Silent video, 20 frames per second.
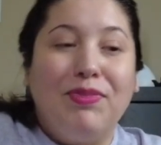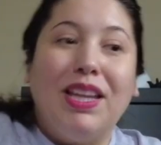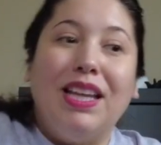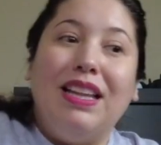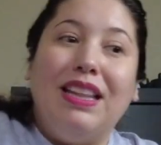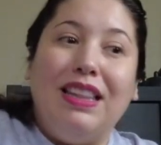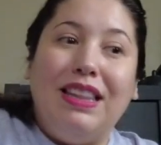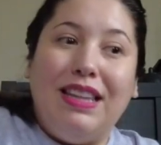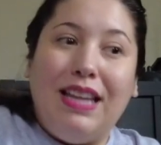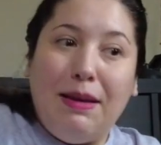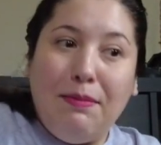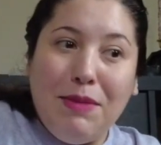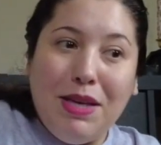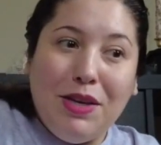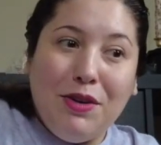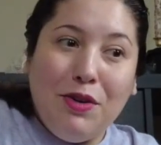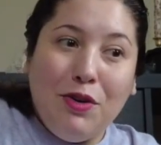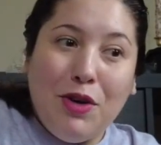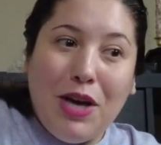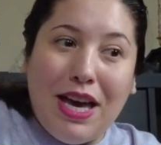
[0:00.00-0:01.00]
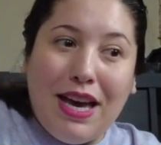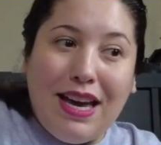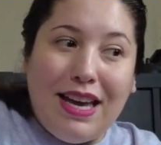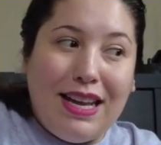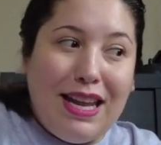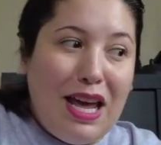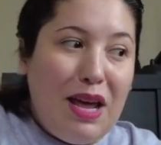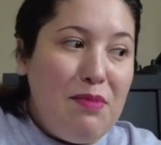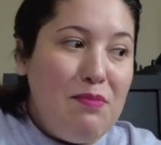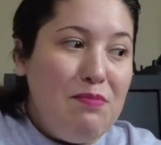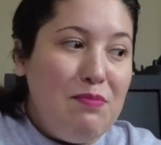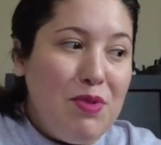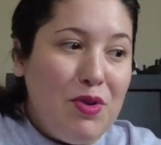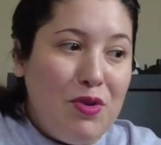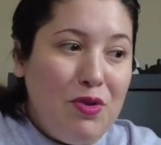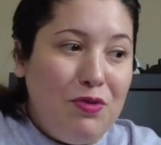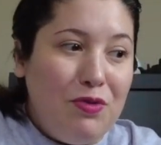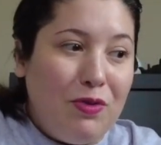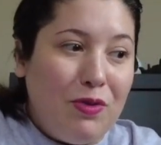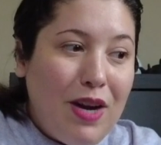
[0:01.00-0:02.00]
Let me go ahead and
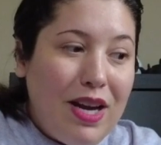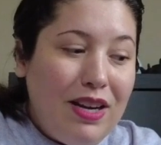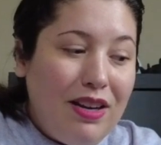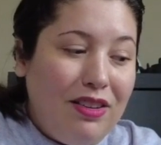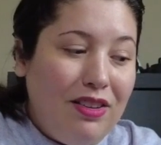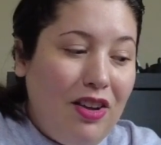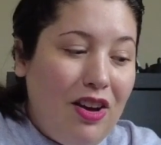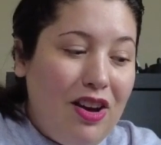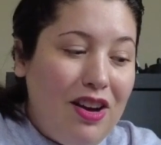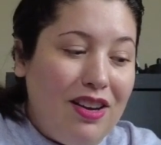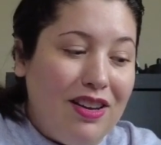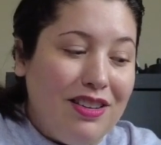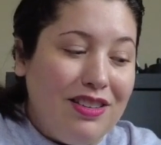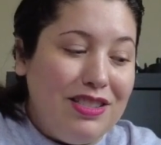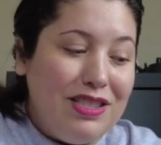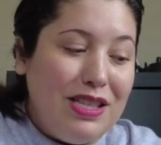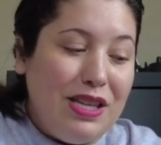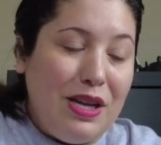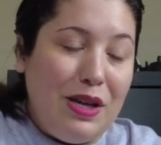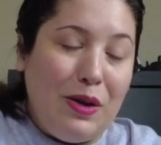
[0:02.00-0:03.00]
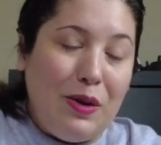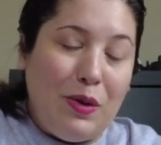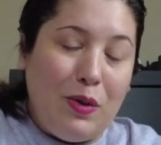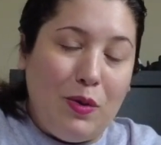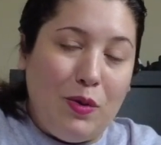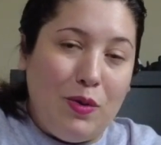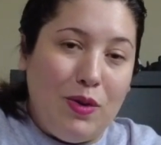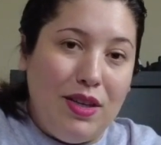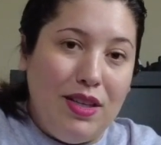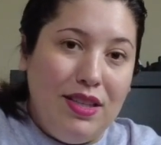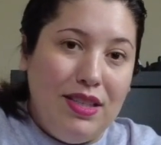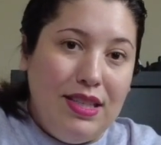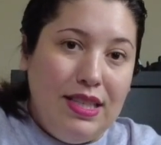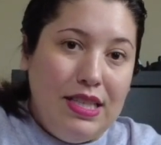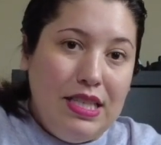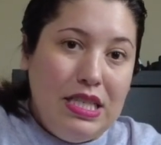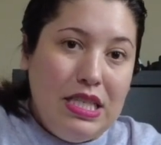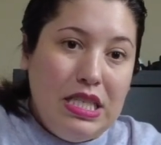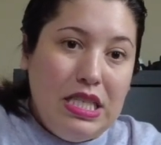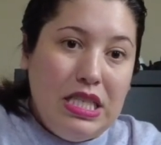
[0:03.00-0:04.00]
move right along to
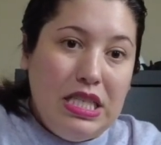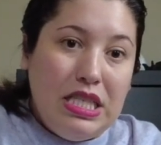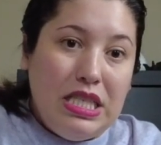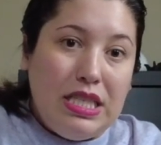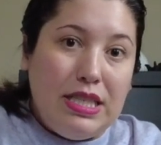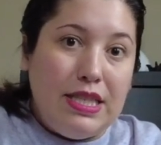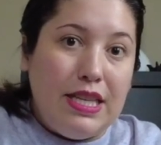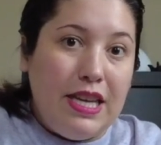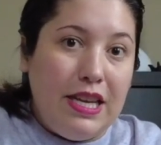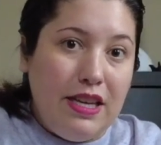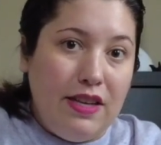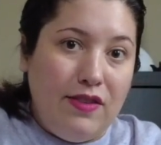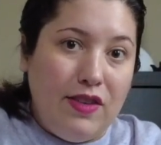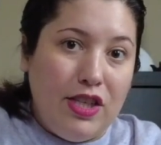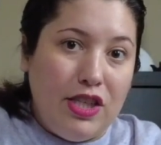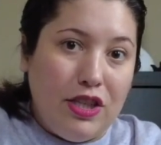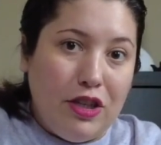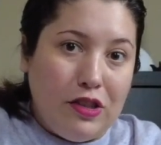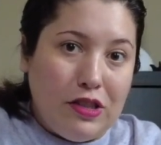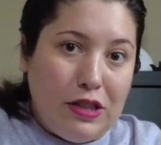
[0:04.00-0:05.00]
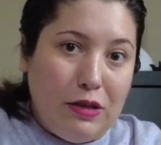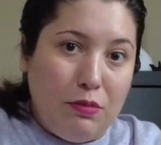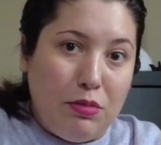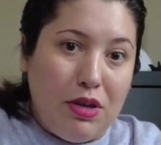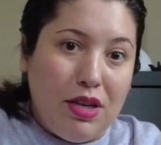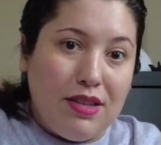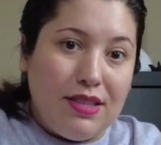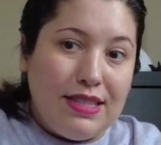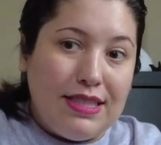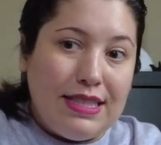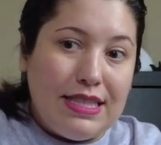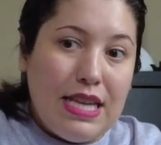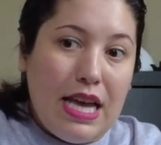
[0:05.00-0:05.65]
TV shows and books.